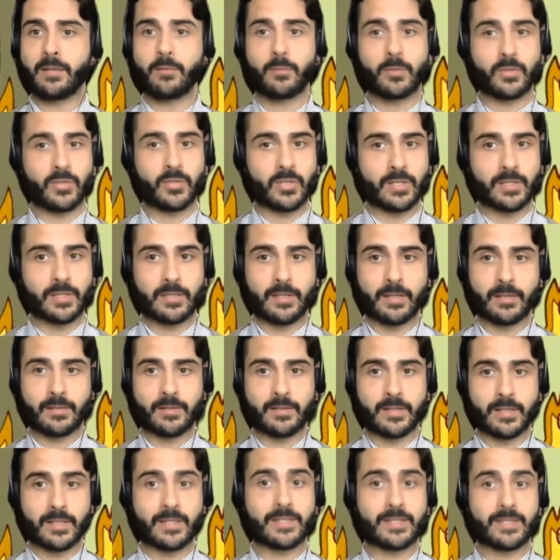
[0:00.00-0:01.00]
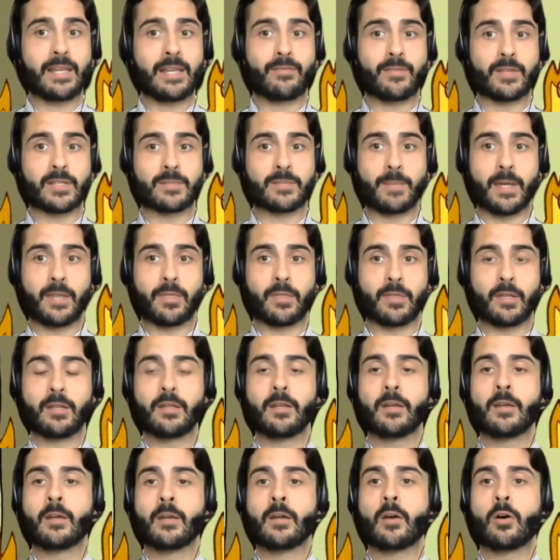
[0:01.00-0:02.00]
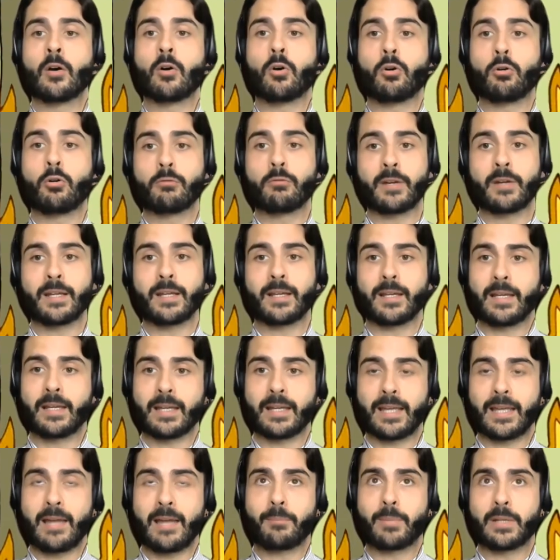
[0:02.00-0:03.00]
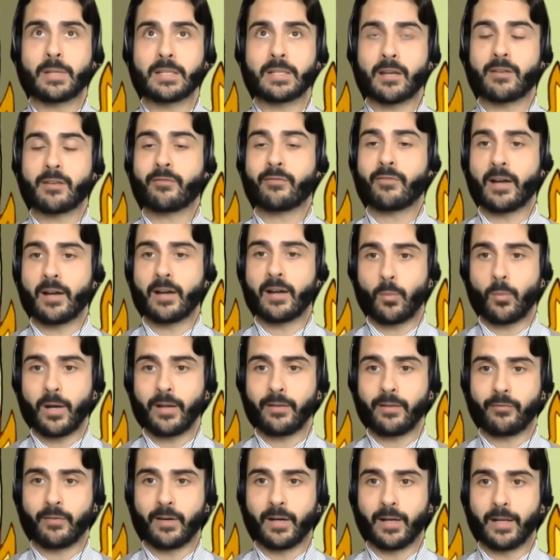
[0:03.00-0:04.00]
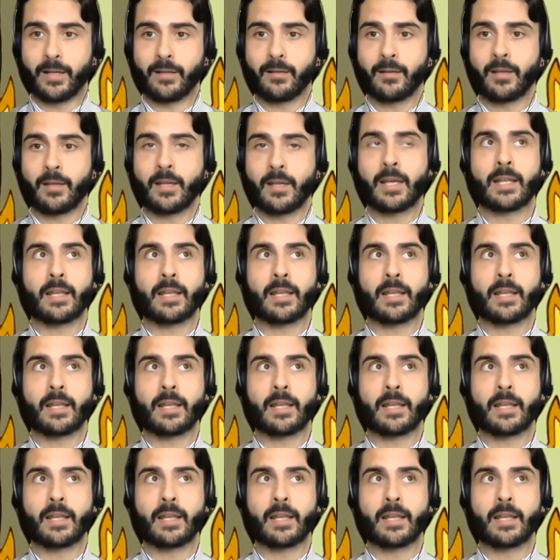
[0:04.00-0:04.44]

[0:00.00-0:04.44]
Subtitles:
which is the safest method, or it can be done via Wi-Fi.